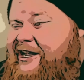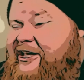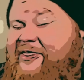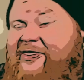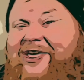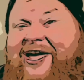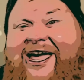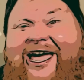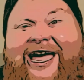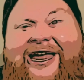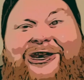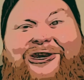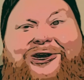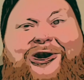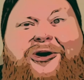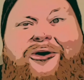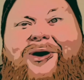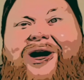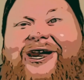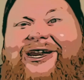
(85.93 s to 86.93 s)
They had
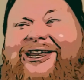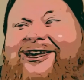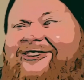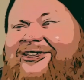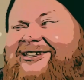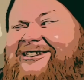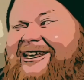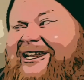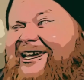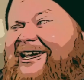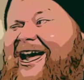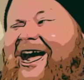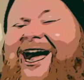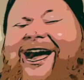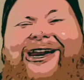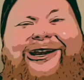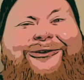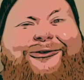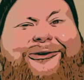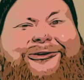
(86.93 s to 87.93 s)
no idea. They said it
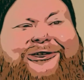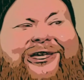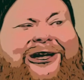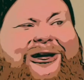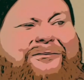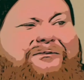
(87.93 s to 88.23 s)
kind of looked like a